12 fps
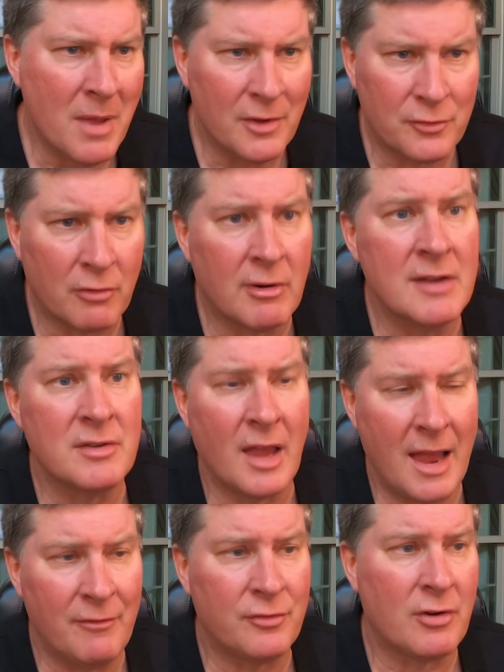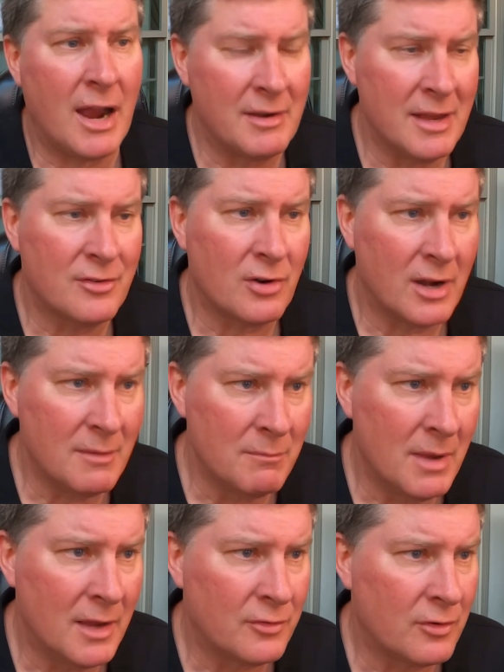mustard greens, I have tried to start eating
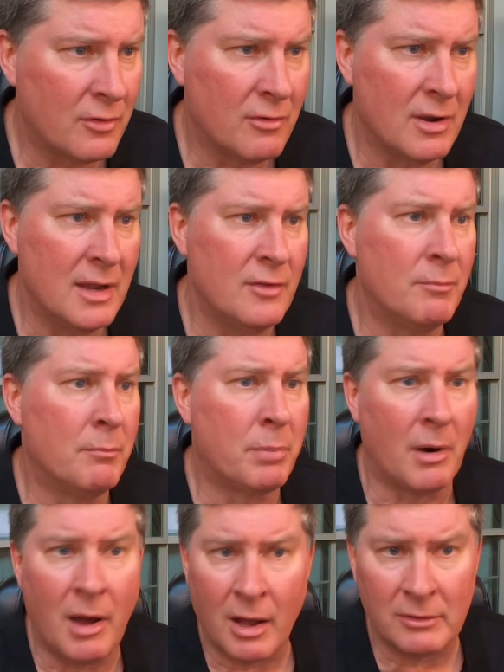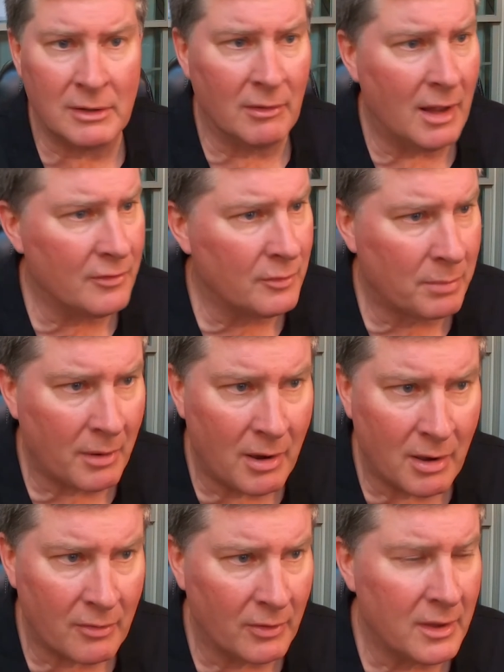mustard greens, broccoli, lots of
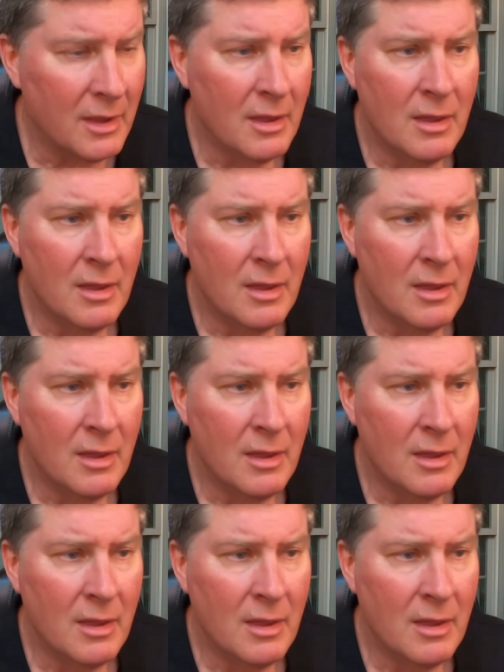broccoli.